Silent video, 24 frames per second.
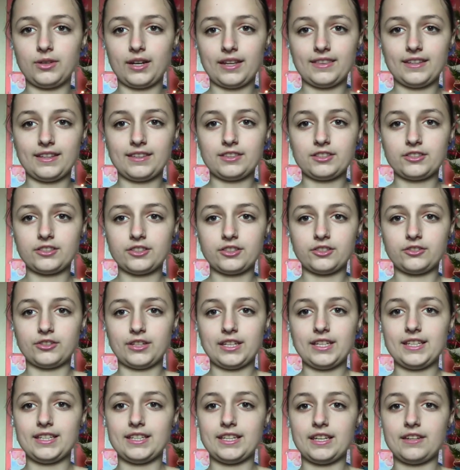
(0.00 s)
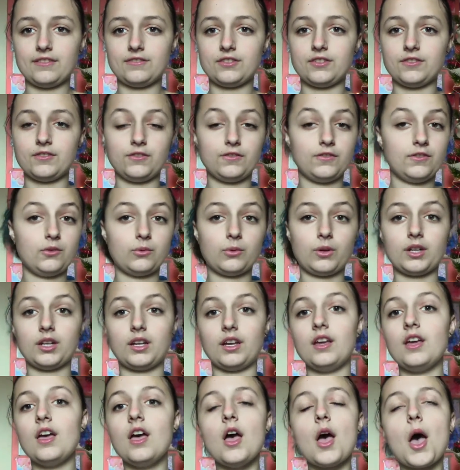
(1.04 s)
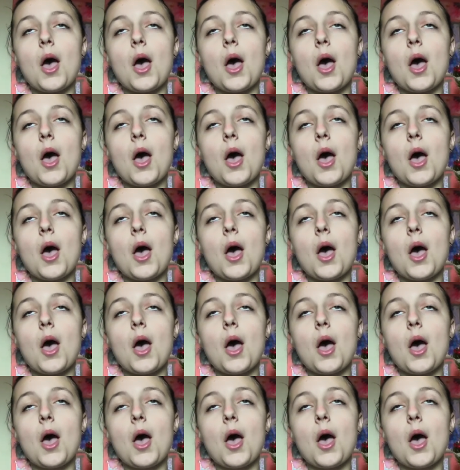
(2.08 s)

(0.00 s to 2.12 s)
I think they're a great gift if you want to